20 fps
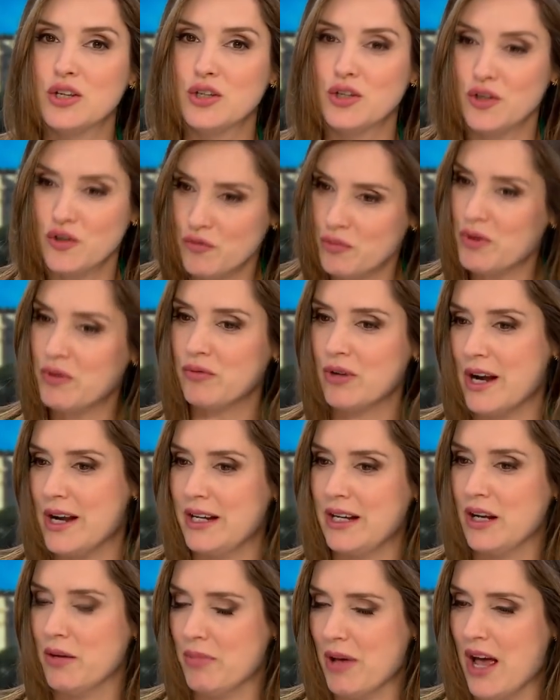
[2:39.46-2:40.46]
You've been
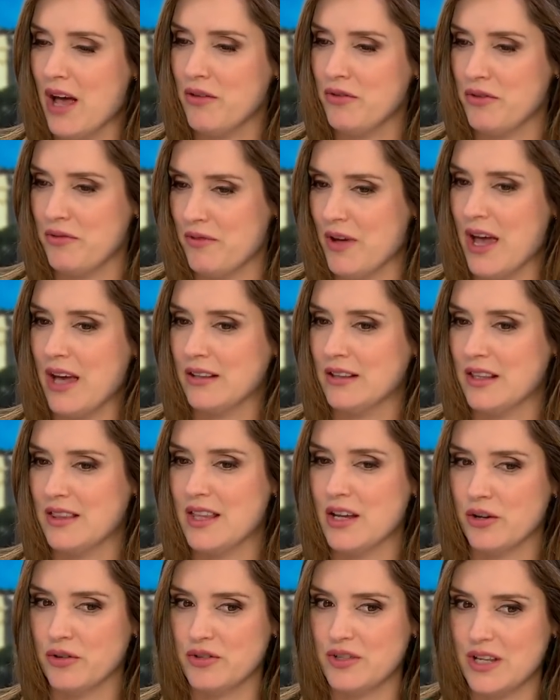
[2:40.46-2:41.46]
writing about the fact that
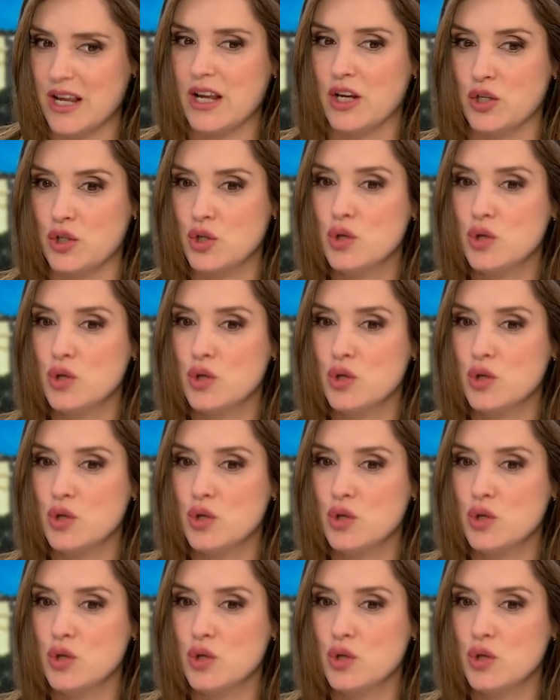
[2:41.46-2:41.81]
they're saying